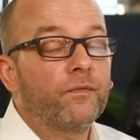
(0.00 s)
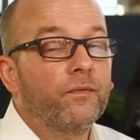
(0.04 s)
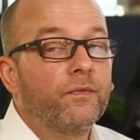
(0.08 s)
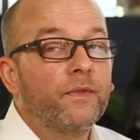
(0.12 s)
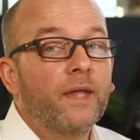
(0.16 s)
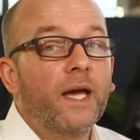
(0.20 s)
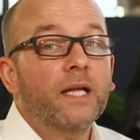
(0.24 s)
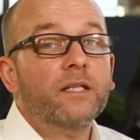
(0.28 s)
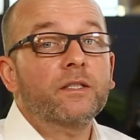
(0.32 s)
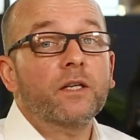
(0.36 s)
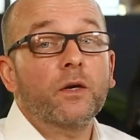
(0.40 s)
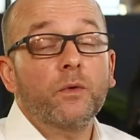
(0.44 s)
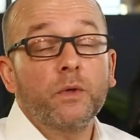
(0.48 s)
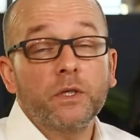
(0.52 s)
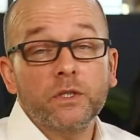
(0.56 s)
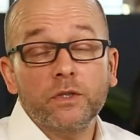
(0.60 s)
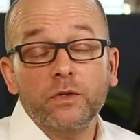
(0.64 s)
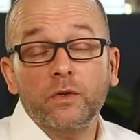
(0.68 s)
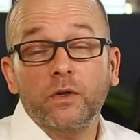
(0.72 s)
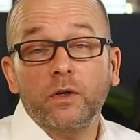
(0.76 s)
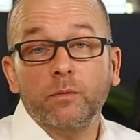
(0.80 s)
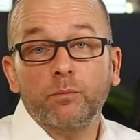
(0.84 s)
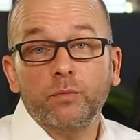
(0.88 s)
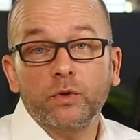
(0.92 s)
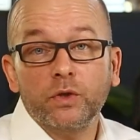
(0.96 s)
That's how easy you
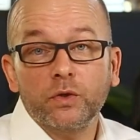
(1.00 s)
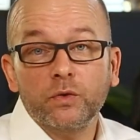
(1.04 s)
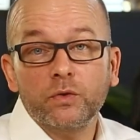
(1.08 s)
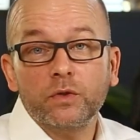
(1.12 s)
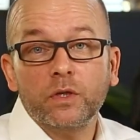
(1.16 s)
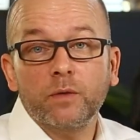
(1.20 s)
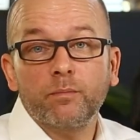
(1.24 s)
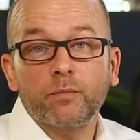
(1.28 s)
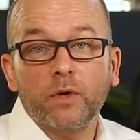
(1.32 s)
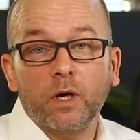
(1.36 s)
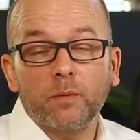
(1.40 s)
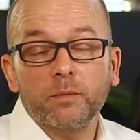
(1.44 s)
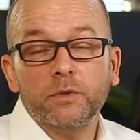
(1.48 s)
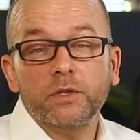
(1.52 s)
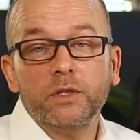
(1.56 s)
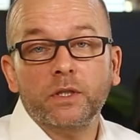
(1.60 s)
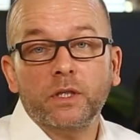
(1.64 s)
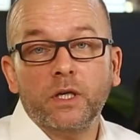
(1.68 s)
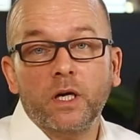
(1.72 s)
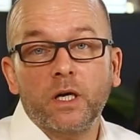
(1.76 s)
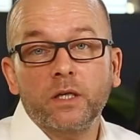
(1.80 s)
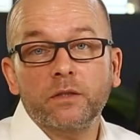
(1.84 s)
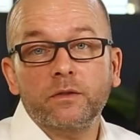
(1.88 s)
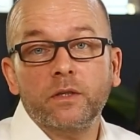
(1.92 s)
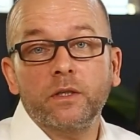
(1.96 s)
can produce and publish the
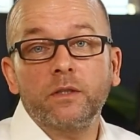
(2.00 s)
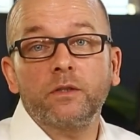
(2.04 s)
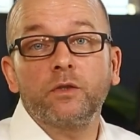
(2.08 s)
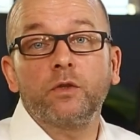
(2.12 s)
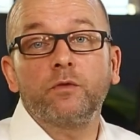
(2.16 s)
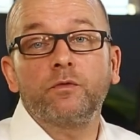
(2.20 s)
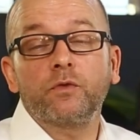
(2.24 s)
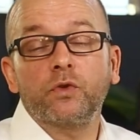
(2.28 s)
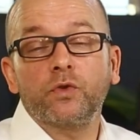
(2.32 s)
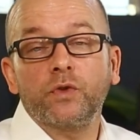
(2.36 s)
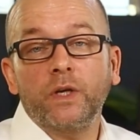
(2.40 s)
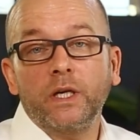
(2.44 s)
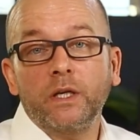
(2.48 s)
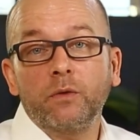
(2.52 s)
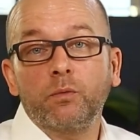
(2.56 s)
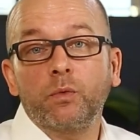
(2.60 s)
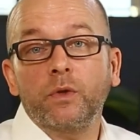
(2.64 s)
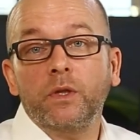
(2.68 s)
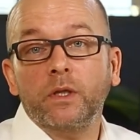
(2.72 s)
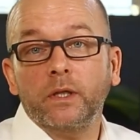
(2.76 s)
content you've created with